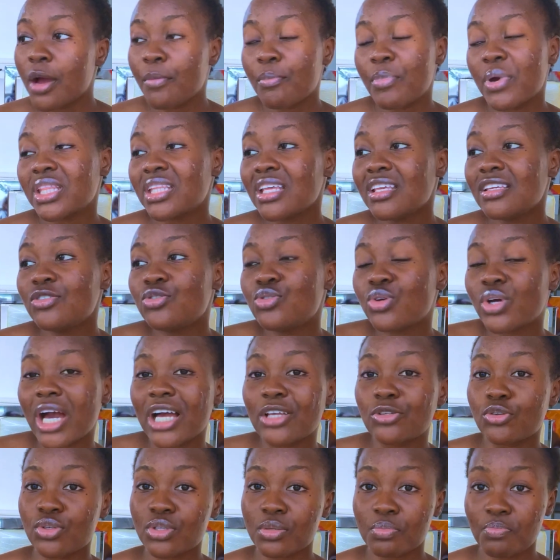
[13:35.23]
But the thing is, you can
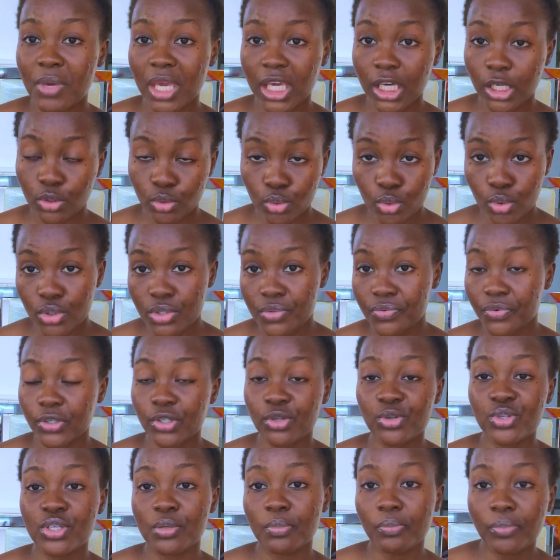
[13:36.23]
just make notes for
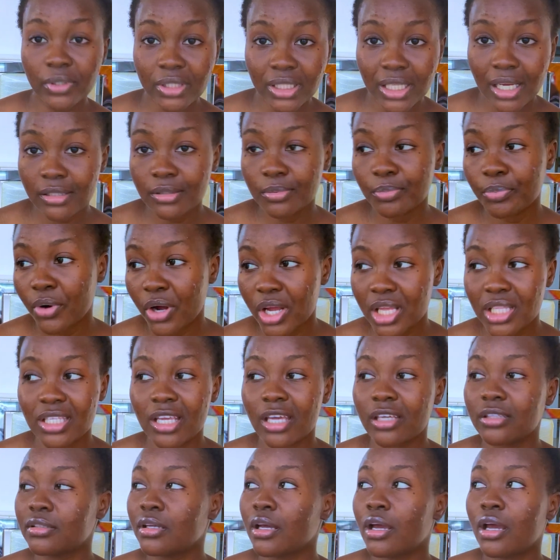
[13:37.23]
those important points,
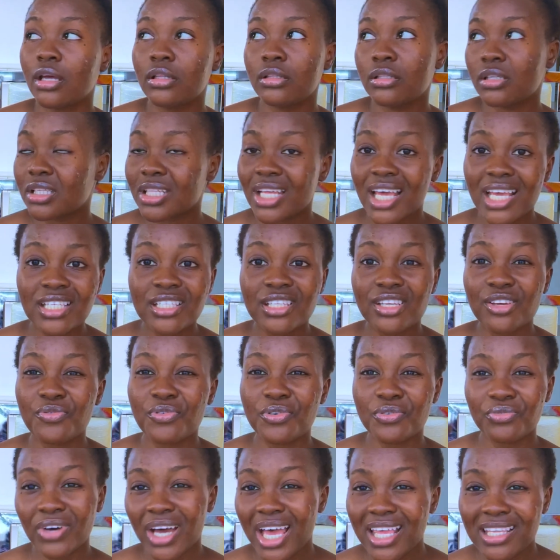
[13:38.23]
then the next day
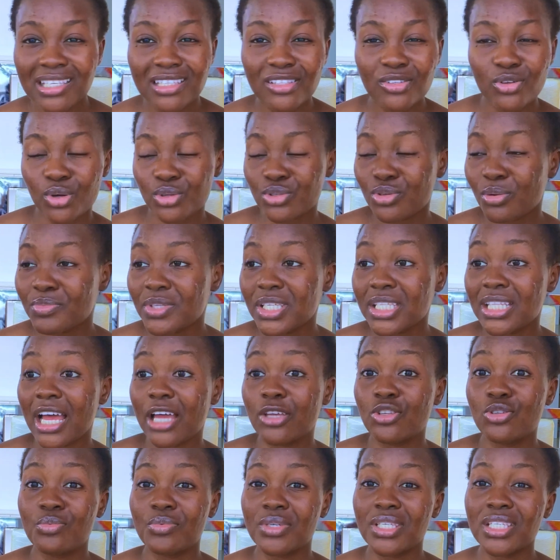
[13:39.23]
revise it or something that
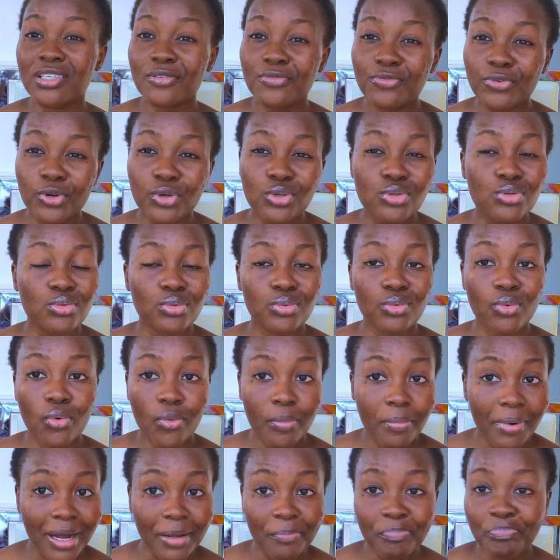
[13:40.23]
it's easy for you to go
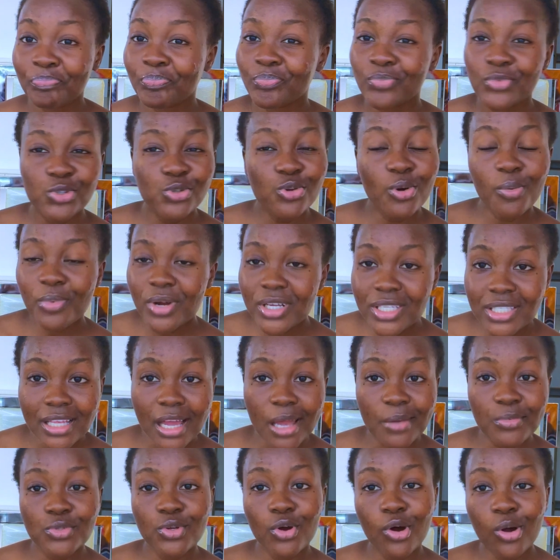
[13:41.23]
back. So most
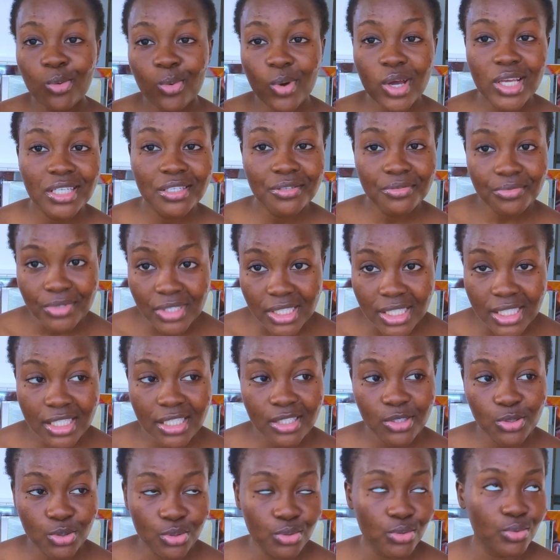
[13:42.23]
times, always read
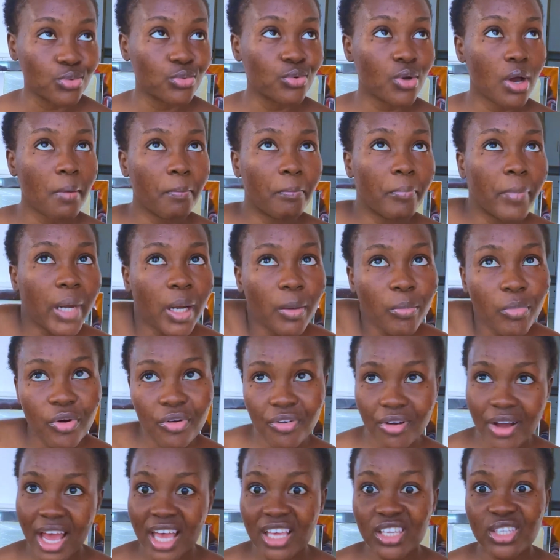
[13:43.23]
to
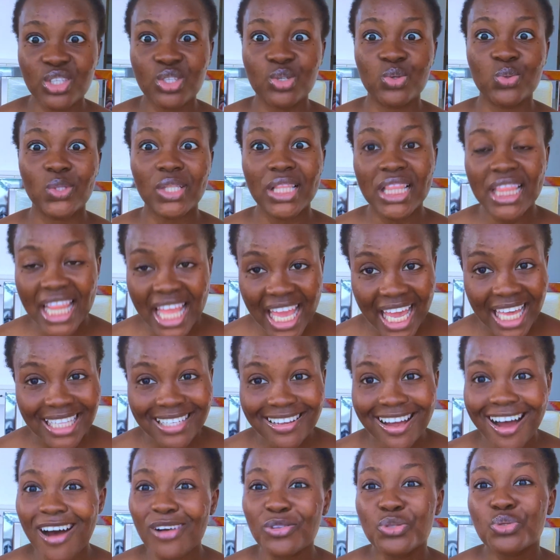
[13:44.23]
memorize, to learn,
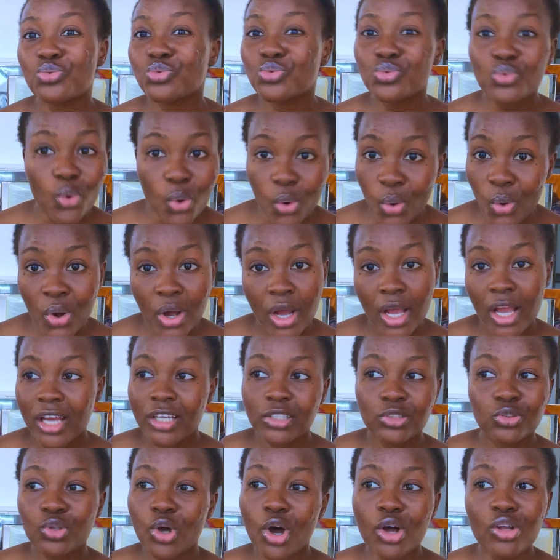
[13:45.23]
and to know.
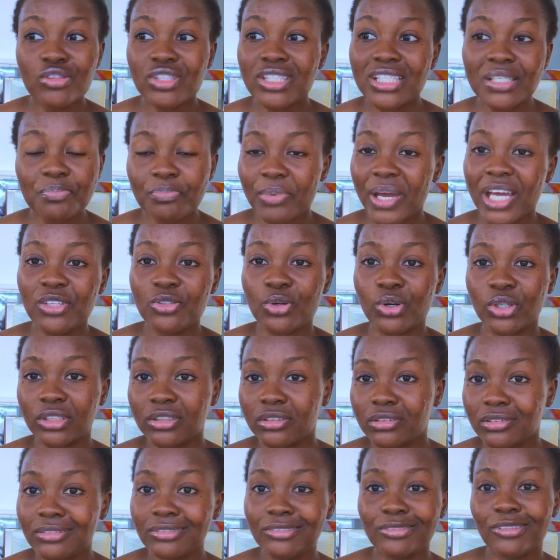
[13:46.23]
Don't depend on
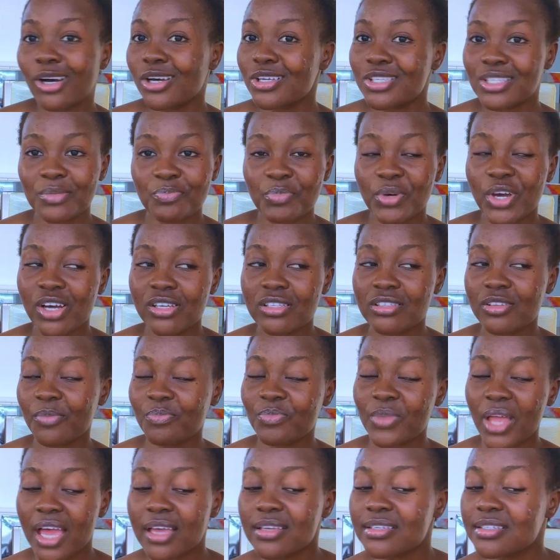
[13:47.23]
just, because
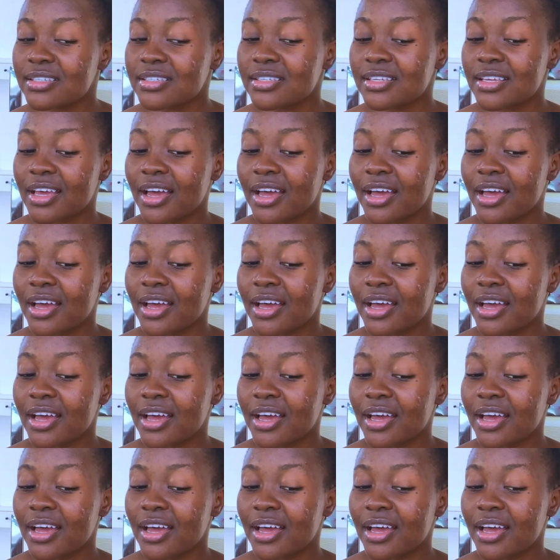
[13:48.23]
sometimes,